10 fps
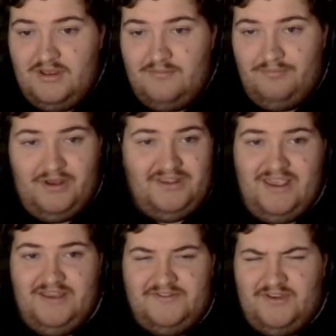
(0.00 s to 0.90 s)
But
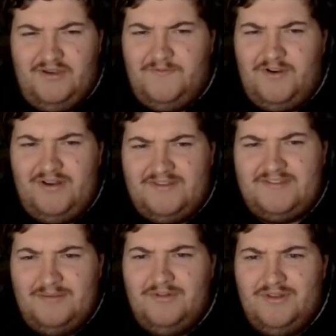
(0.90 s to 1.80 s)
yeah, so very
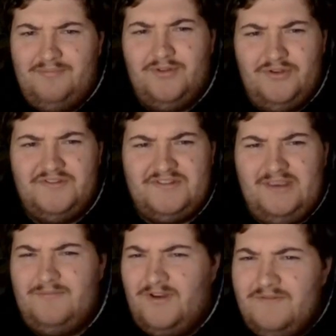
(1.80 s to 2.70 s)
similar Blues
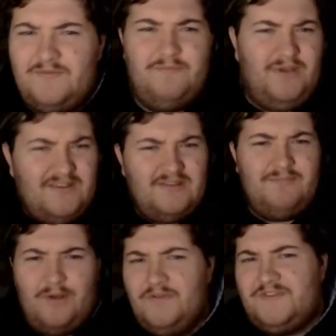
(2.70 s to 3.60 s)
team. Basically,
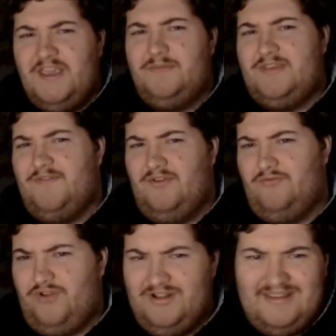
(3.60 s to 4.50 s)
both teams
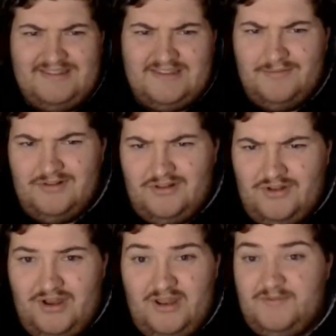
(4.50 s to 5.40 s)
having really similar
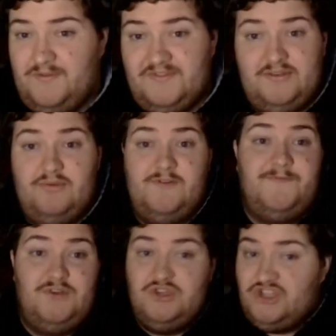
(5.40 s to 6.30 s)
lineups, obviously with a
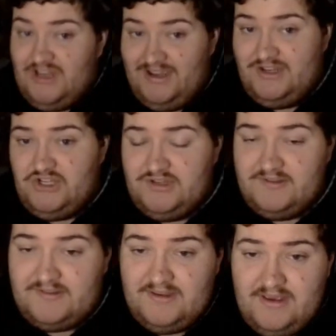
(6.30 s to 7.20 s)
few
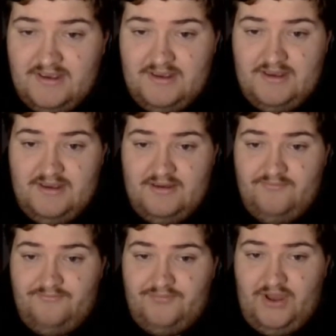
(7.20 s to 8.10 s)
changes.
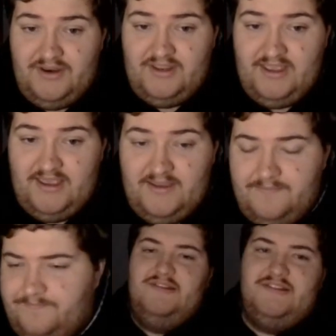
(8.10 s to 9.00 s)
But yeah.
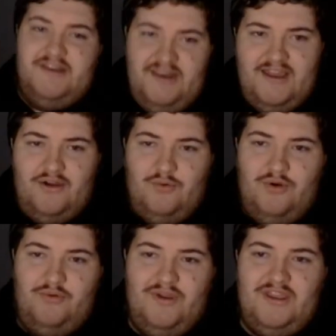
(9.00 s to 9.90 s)
So now
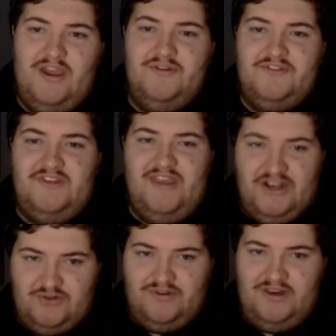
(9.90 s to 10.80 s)
we go into the
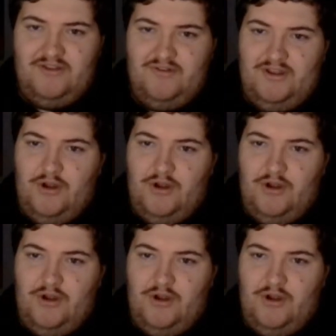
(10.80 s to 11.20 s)
actual nitty-gritty.